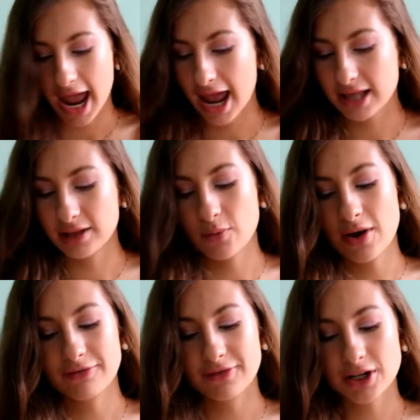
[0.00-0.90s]
and the
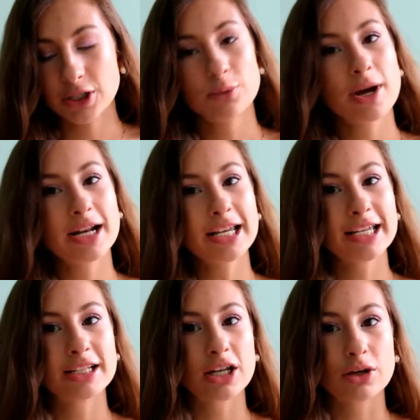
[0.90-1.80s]
first one
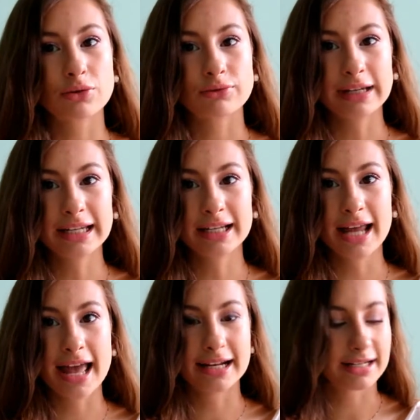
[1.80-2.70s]
is green,
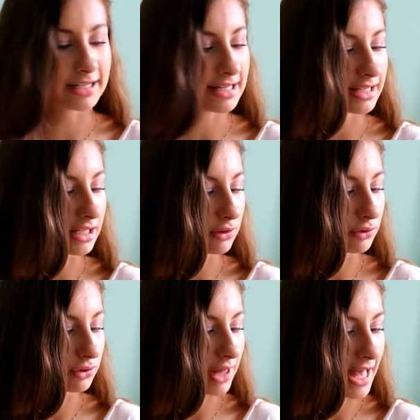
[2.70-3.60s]
and it is the
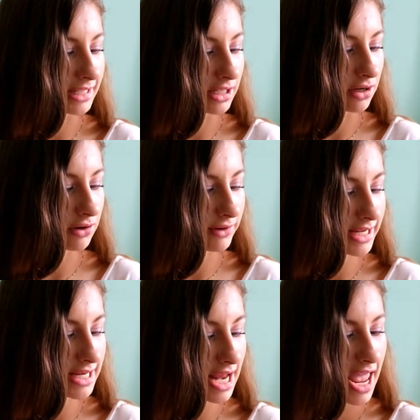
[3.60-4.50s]
neutralizing
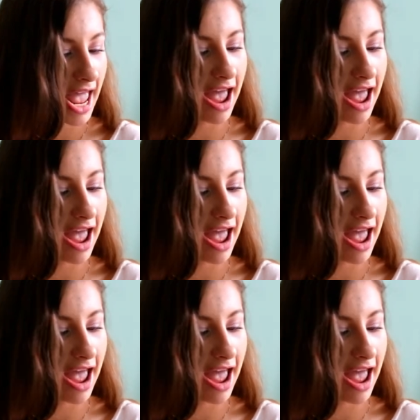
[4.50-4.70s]
green,